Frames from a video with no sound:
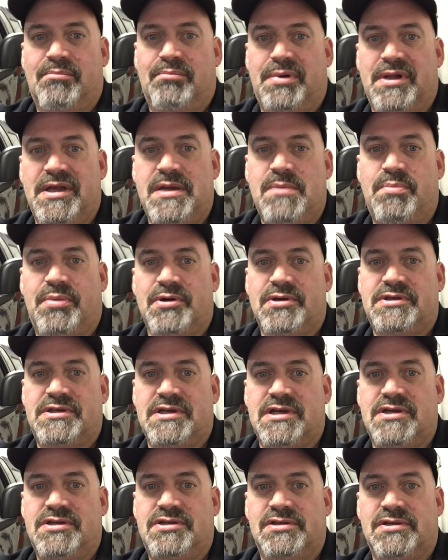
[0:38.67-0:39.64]
bleed
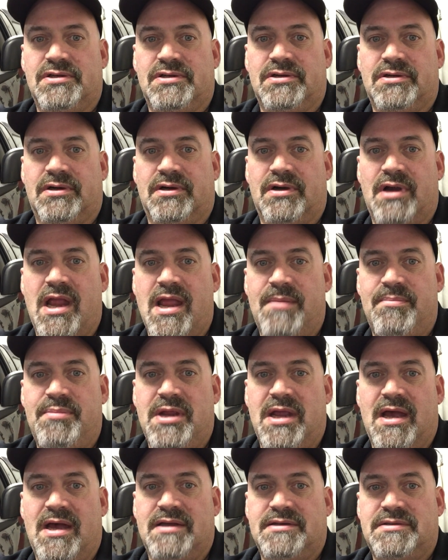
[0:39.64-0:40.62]
procedure or
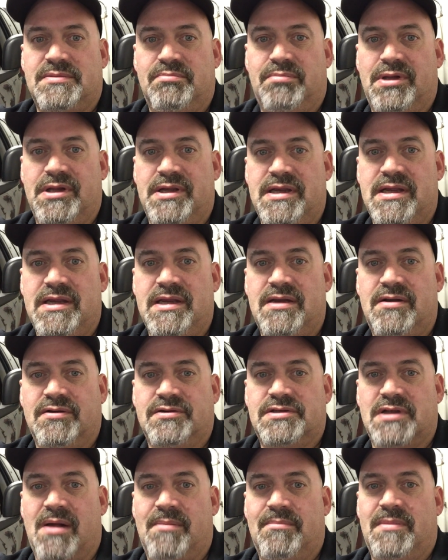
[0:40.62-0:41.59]
ABS bleed
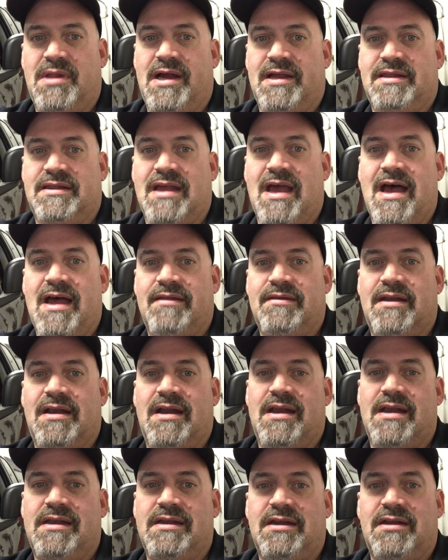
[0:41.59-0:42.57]
or something like that that
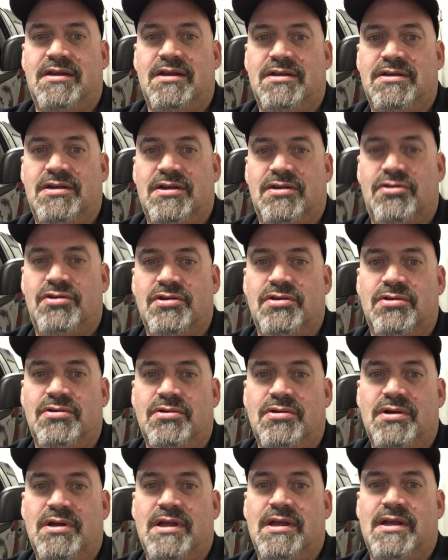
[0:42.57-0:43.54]
I needed to
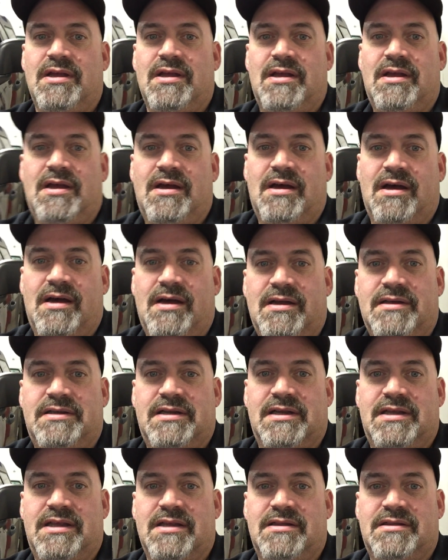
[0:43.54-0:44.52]
do
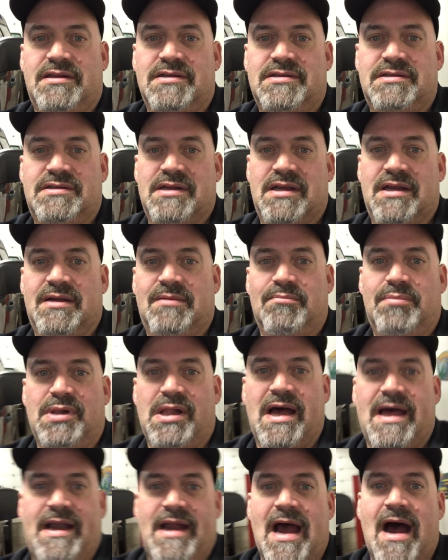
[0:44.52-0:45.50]
to get this thing
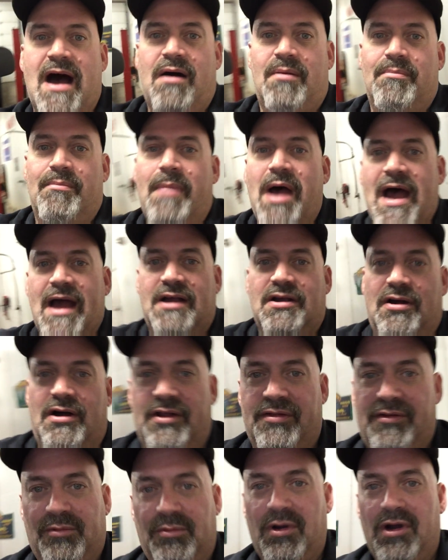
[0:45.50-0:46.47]
bled out and back
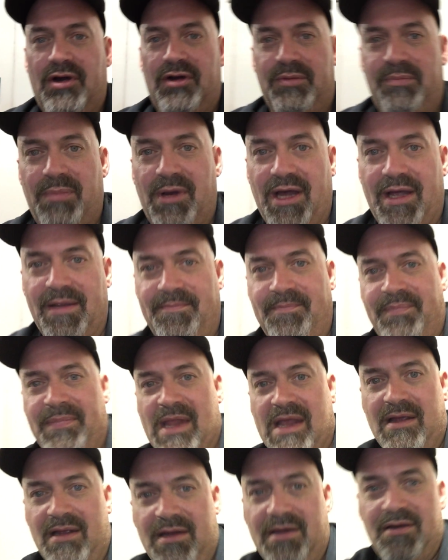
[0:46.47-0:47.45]
on the road, but
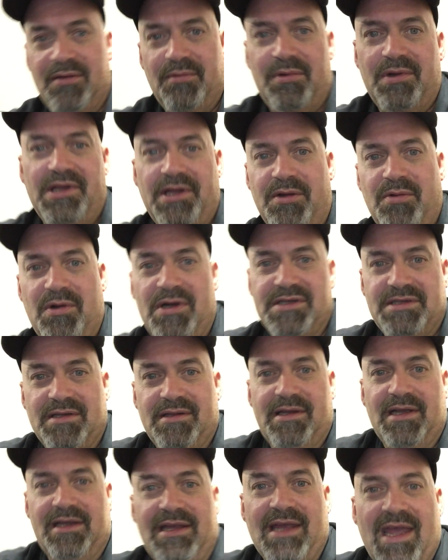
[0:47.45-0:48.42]
it really
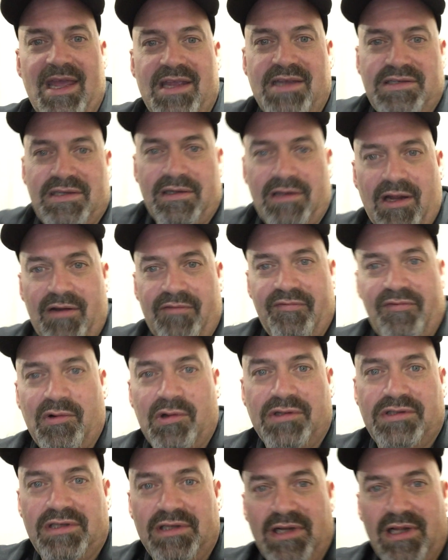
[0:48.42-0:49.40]
wasn't the case. And
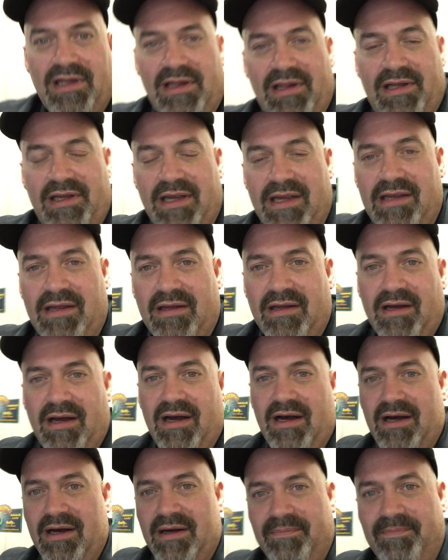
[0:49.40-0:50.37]
unfortunately,
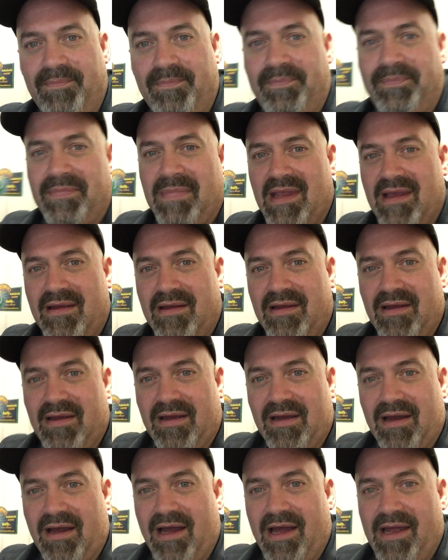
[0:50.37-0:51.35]

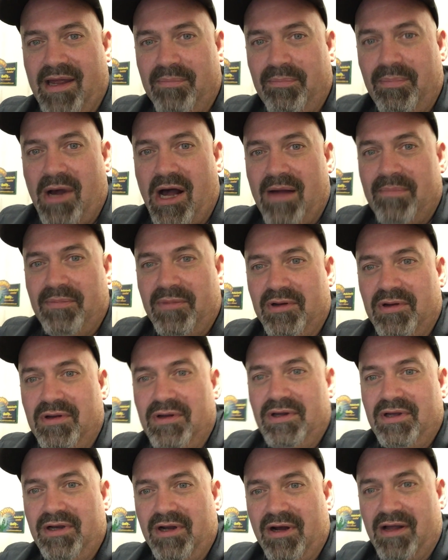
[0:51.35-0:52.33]
I popped the
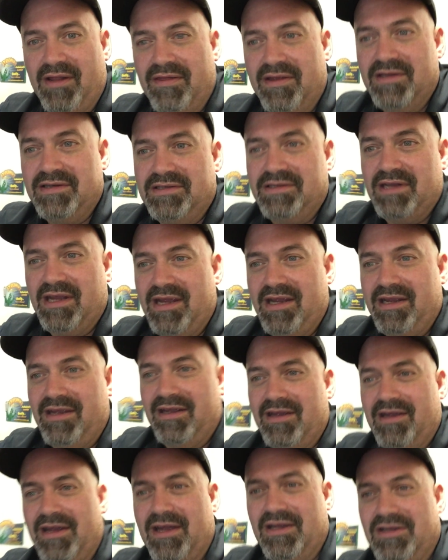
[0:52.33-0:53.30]
hood on this
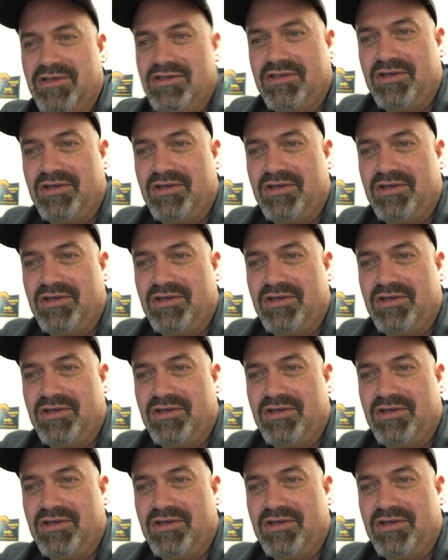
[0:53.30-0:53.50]
thing and